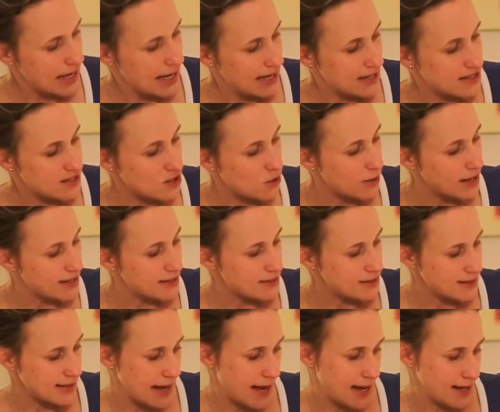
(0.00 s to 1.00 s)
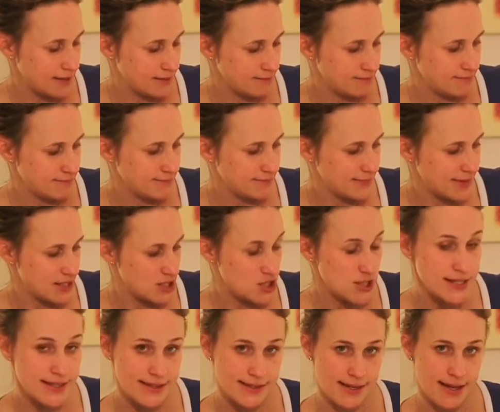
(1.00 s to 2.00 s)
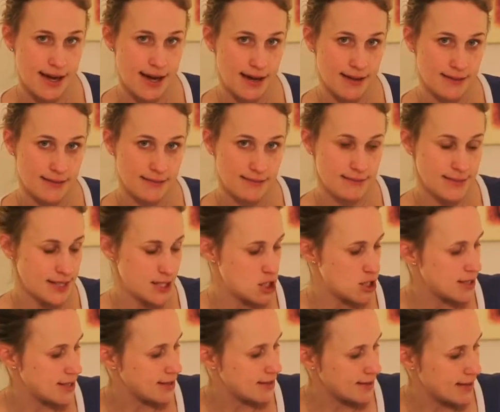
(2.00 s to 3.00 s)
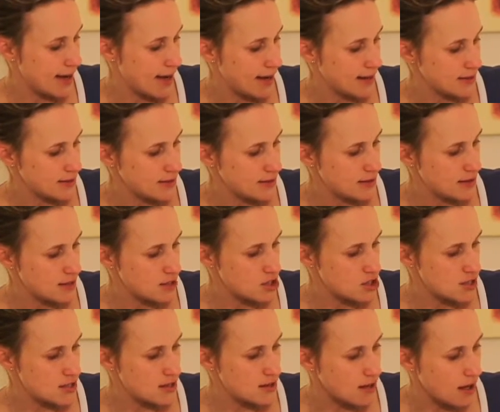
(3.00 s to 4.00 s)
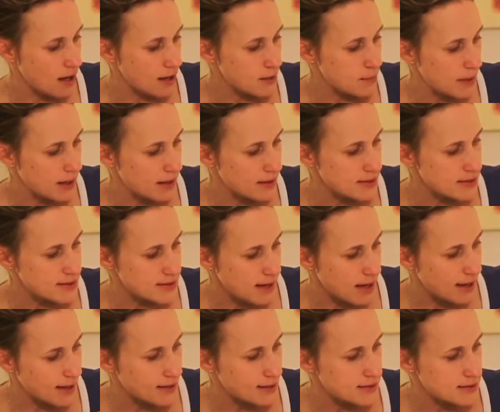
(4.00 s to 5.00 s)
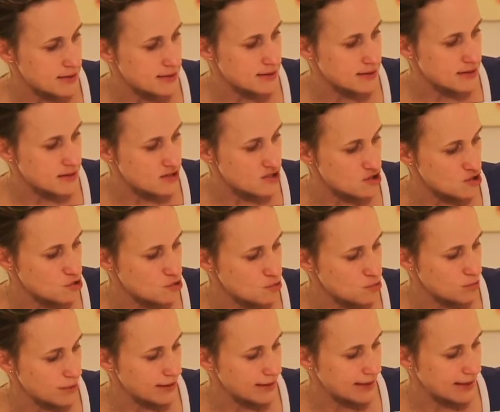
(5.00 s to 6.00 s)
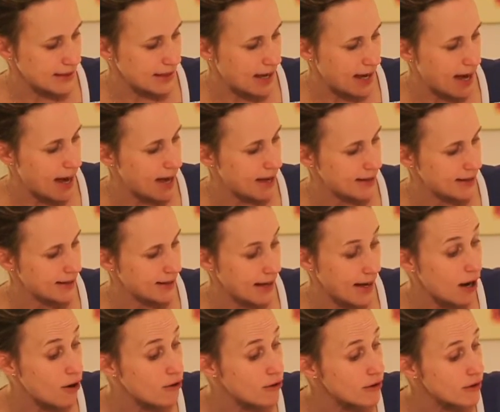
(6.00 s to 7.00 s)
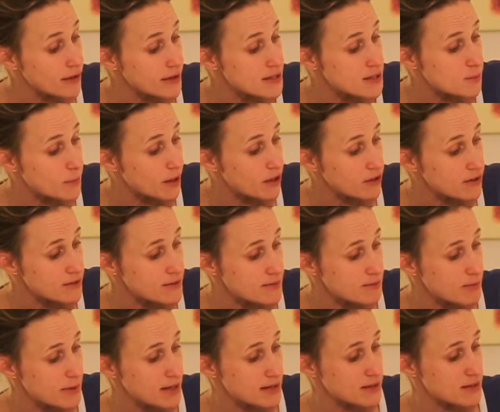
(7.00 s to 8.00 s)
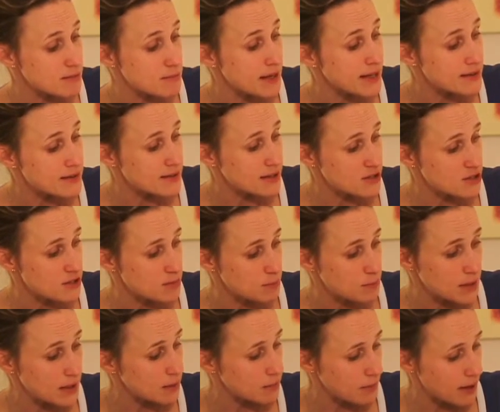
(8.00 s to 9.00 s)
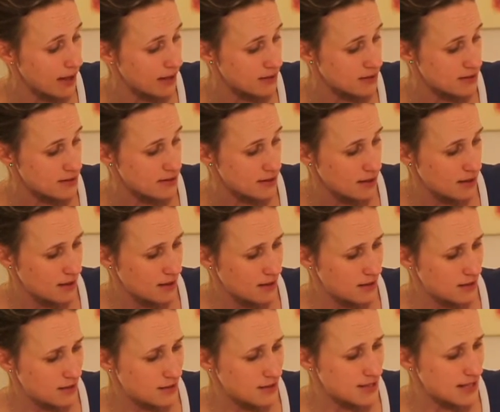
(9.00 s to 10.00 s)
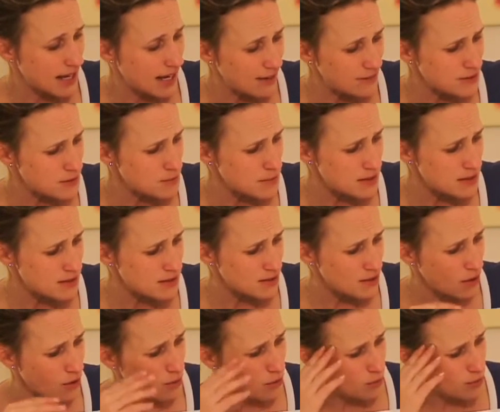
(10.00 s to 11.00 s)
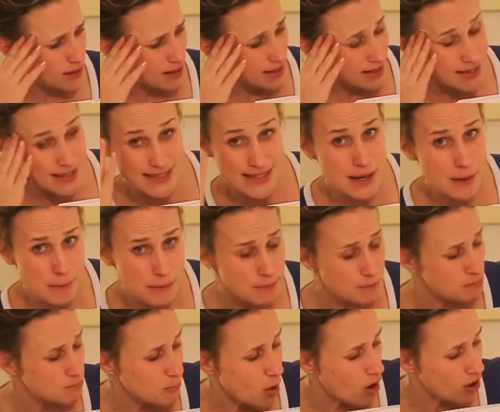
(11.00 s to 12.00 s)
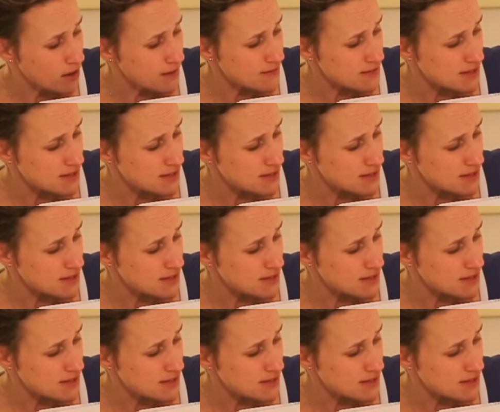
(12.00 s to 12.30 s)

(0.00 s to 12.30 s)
And so Ada sat, and she sat, and she sat, and she thought about science and stew and the cat and how her experiments made such a big mess. Does it have to be so? Is that part of